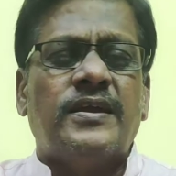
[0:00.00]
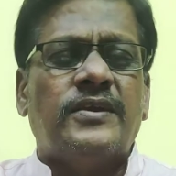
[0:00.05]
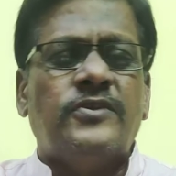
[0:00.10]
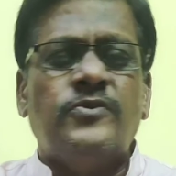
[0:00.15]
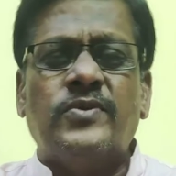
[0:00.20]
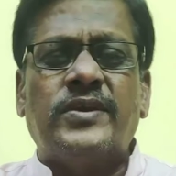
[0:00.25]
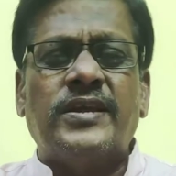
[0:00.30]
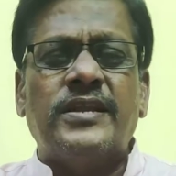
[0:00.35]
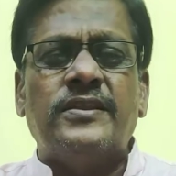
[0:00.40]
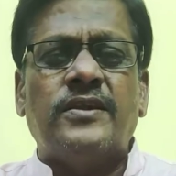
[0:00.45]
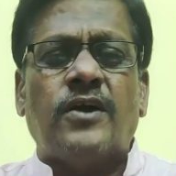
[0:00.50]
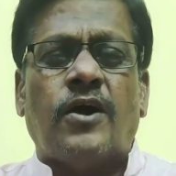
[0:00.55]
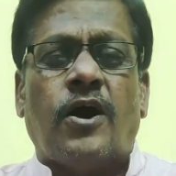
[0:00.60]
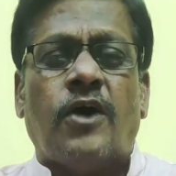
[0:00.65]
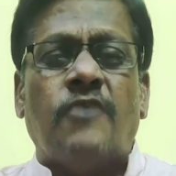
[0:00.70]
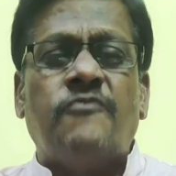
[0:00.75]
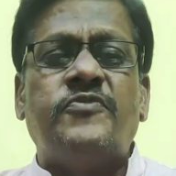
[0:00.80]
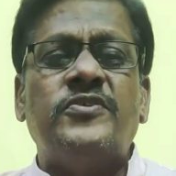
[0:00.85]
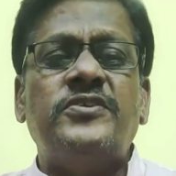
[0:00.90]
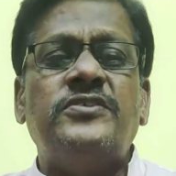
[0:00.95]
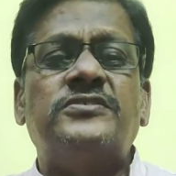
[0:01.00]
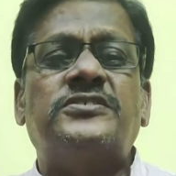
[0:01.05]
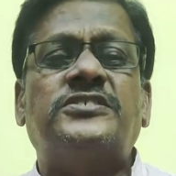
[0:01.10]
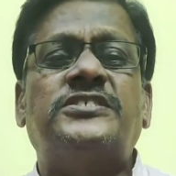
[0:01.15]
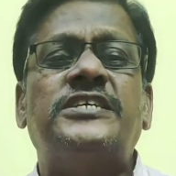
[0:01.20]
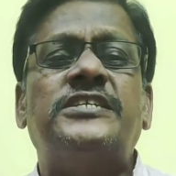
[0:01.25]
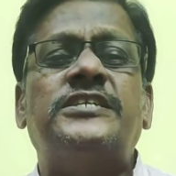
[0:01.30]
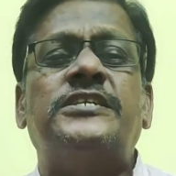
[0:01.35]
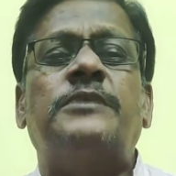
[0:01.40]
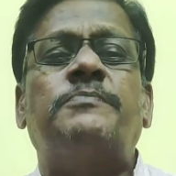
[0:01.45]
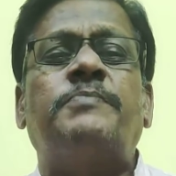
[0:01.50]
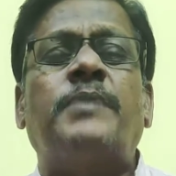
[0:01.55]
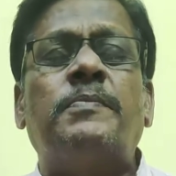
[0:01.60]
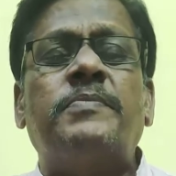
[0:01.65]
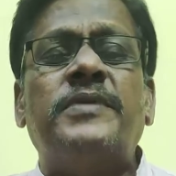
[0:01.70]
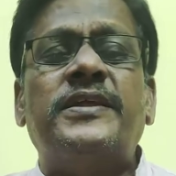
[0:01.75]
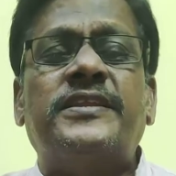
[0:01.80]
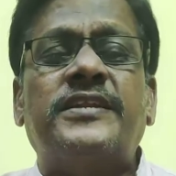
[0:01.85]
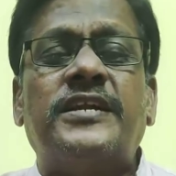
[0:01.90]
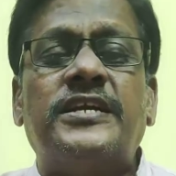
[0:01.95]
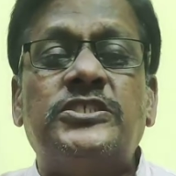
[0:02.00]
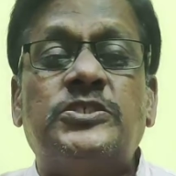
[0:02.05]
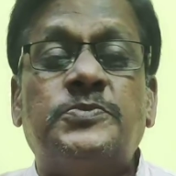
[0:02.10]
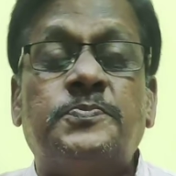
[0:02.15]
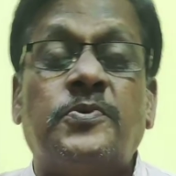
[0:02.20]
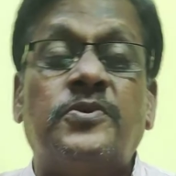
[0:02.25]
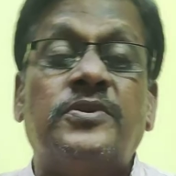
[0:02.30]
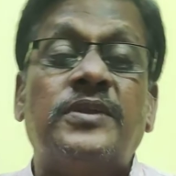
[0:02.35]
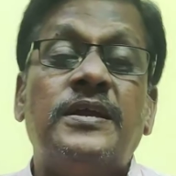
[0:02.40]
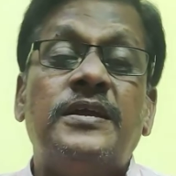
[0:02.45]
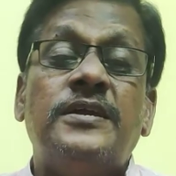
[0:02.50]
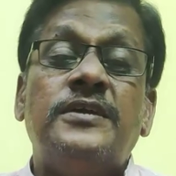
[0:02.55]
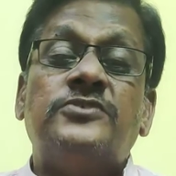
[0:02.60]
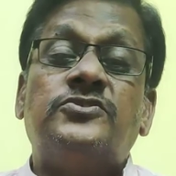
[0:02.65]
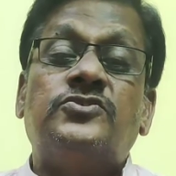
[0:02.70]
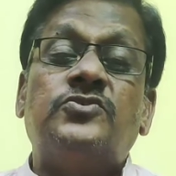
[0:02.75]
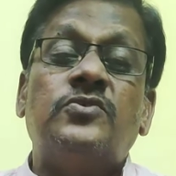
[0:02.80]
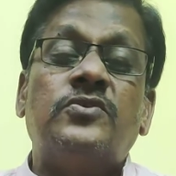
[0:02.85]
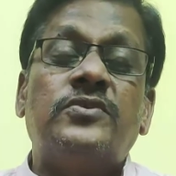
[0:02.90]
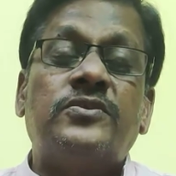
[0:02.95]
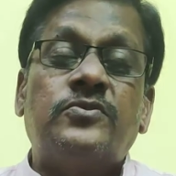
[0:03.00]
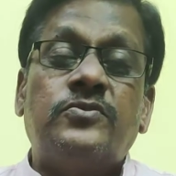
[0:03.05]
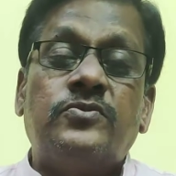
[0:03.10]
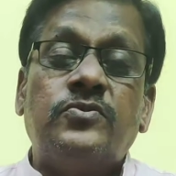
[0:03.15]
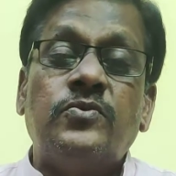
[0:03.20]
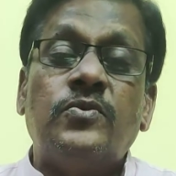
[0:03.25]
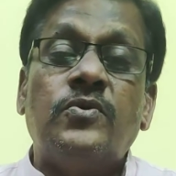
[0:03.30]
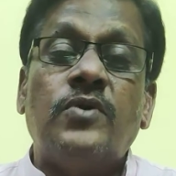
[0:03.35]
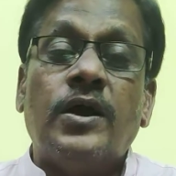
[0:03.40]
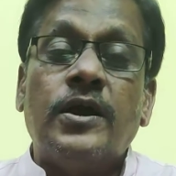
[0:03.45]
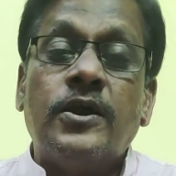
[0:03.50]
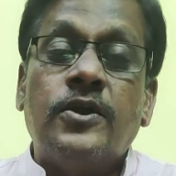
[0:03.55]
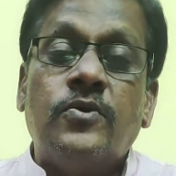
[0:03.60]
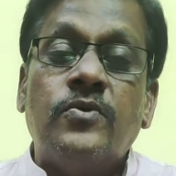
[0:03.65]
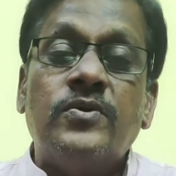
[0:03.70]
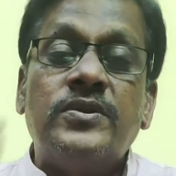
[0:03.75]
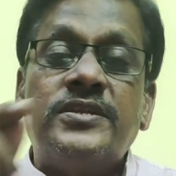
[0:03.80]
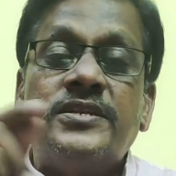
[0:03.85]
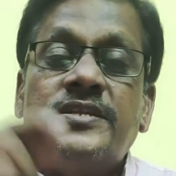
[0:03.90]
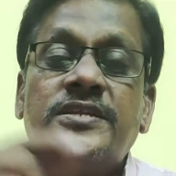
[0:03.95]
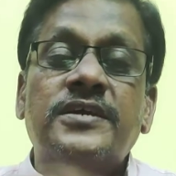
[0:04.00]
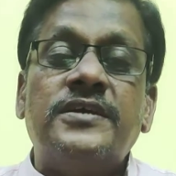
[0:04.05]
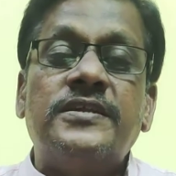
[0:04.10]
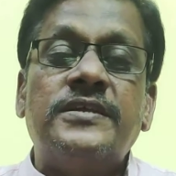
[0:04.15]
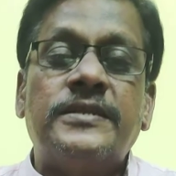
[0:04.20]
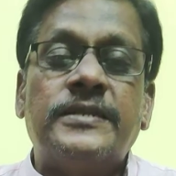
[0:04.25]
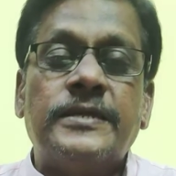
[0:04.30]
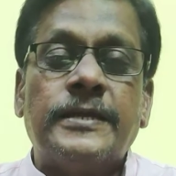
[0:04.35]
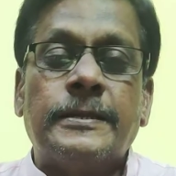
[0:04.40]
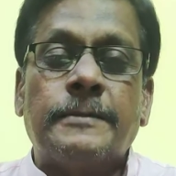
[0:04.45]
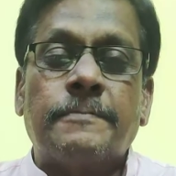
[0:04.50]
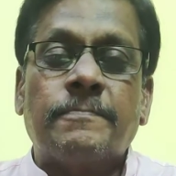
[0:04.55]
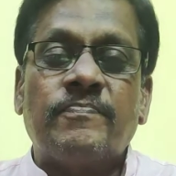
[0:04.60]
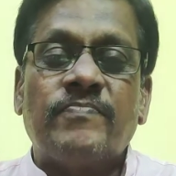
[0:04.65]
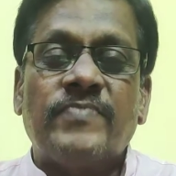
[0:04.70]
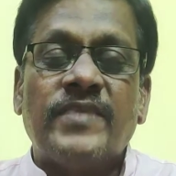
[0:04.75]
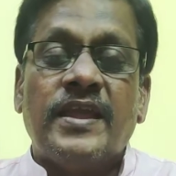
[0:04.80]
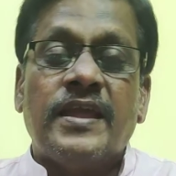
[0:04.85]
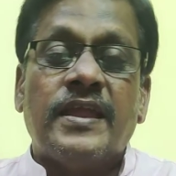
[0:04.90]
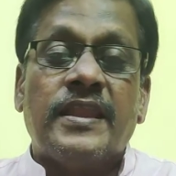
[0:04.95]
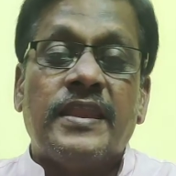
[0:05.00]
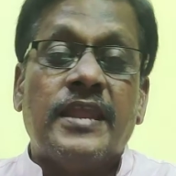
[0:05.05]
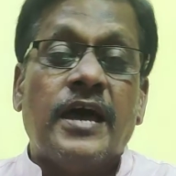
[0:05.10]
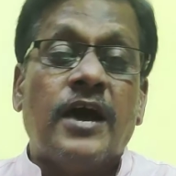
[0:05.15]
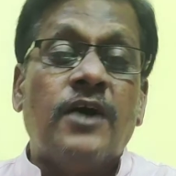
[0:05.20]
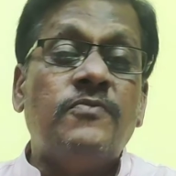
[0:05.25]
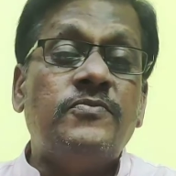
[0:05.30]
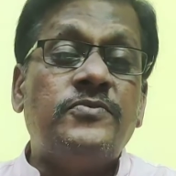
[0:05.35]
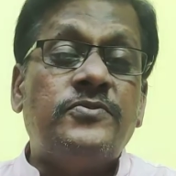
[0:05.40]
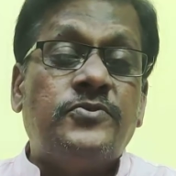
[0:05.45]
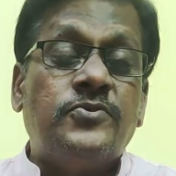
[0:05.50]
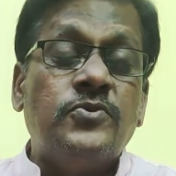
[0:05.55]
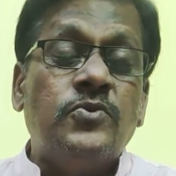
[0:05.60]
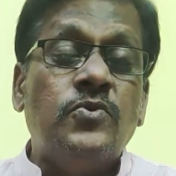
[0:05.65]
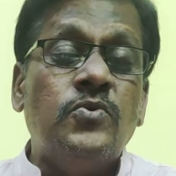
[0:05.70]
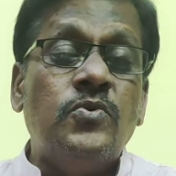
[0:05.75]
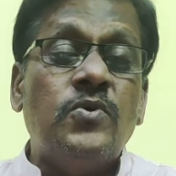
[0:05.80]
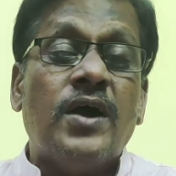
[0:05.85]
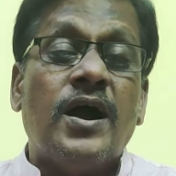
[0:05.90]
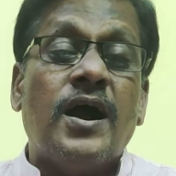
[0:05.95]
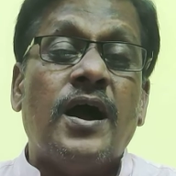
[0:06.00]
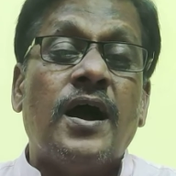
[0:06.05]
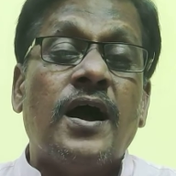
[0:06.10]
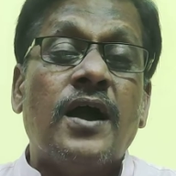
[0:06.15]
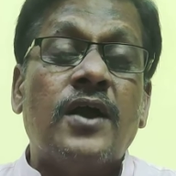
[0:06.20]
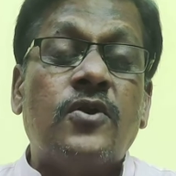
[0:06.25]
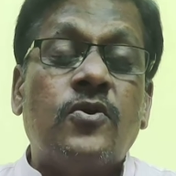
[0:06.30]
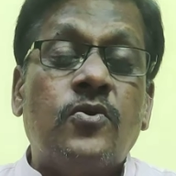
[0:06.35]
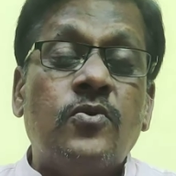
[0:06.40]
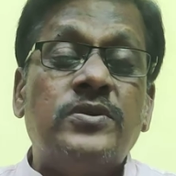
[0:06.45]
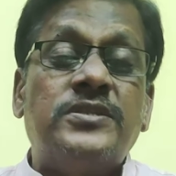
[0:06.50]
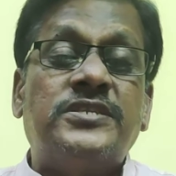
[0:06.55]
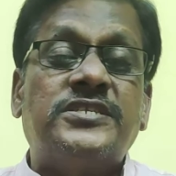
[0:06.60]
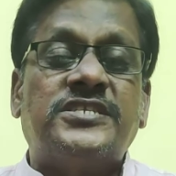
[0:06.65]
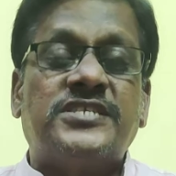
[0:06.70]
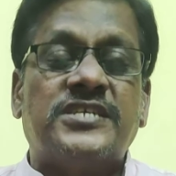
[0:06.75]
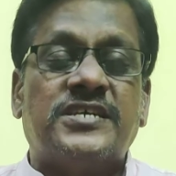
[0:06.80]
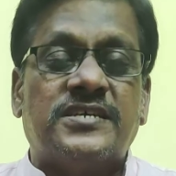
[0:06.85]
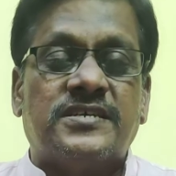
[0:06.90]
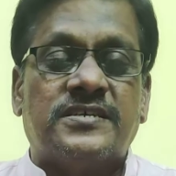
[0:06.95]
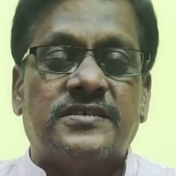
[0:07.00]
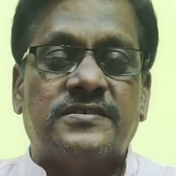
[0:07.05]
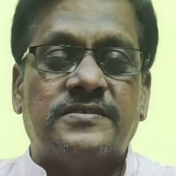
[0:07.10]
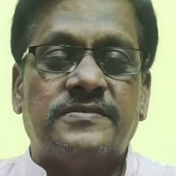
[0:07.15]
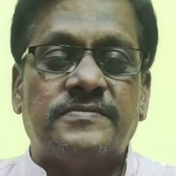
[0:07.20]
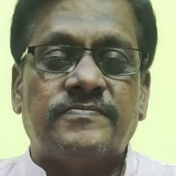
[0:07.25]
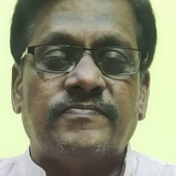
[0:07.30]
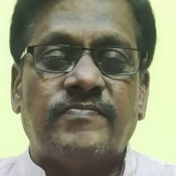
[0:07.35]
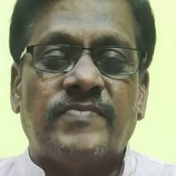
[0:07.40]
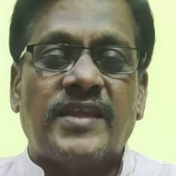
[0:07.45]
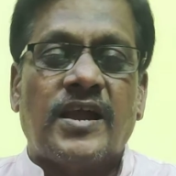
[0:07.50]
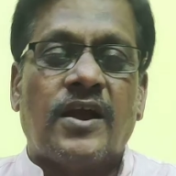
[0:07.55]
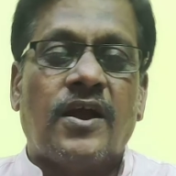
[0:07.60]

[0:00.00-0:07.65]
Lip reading: You can offer your seat in a public transport. So do a good turn a day. Now do a good turn,